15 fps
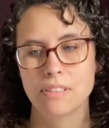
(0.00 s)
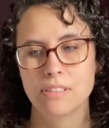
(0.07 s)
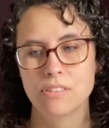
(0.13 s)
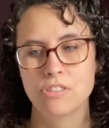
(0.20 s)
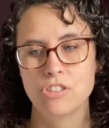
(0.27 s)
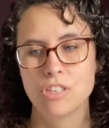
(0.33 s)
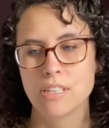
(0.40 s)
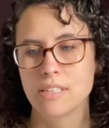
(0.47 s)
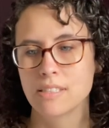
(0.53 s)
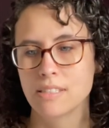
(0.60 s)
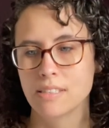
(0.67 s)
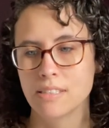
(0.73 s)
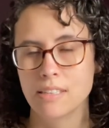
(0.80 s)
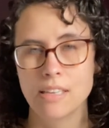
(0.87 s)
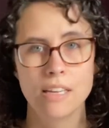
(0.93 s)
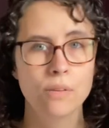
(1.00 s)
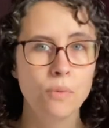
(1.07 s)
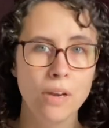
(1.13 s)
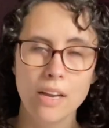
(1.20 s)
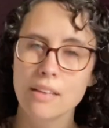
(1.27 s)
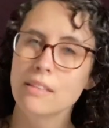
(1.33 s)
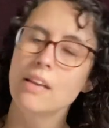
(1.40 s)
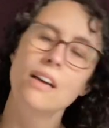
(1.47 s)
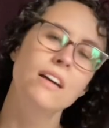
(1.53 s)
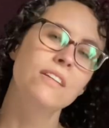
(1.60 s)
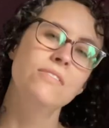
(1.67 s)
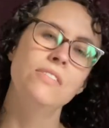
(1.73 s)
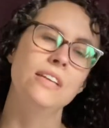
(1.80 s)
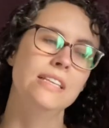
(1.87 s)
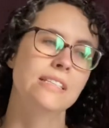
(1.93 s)
just knit what I love
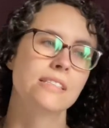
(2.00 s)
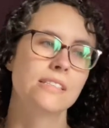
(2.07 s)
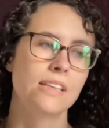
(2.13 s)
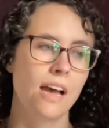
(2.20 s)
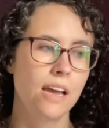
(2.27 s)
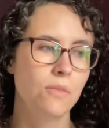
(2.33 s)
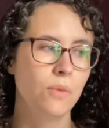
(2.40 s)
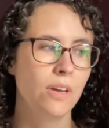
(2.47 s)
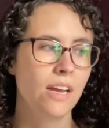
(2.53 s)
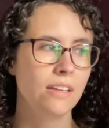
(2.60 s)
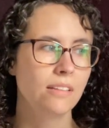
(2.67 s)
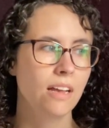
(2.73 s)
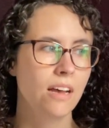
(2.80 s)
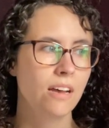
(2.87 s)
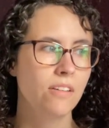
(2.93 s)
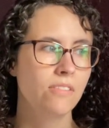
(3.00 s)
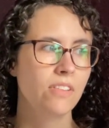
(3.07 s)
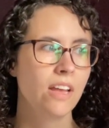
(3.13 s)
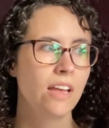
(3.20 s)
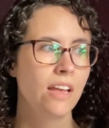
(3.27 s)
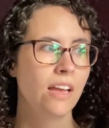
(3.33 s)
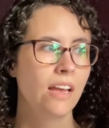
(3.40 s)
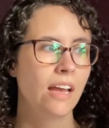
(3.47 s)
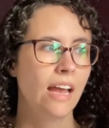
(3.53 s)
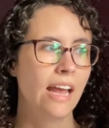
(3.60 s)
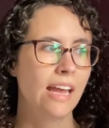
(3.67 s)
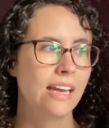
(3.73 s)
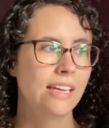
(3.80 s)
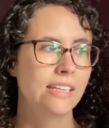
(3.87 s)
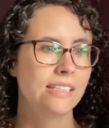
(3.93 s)
and design what I love,
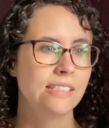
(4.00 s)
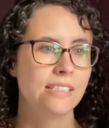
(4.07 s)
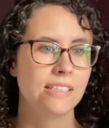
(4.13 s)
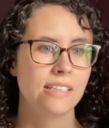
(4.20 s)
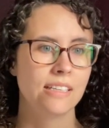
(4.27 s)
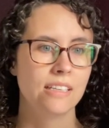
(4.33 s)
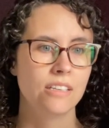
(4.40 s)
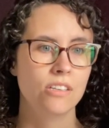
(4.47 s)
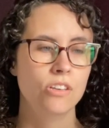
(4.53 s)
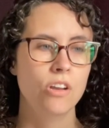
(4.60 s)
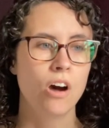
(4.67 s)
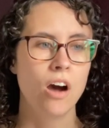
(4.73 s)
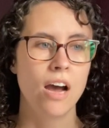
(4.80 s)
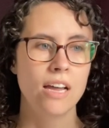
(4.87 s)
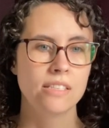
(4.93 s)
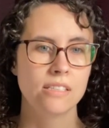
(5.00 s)
and not